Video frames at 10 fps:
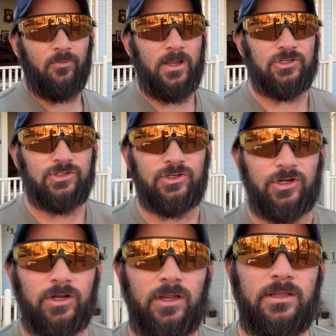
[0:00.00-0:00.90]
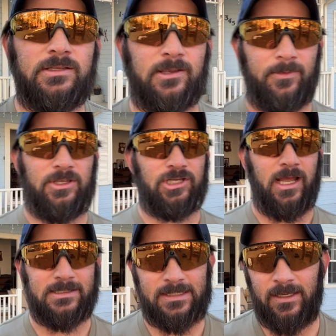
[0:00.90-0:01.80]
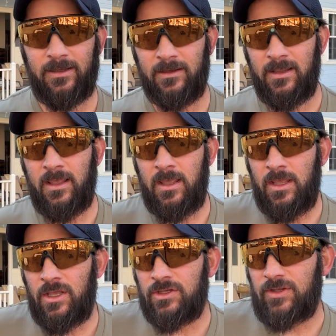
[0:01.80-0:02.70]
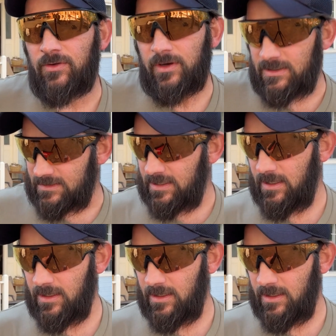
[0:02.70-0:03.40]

register some of the shots. So there is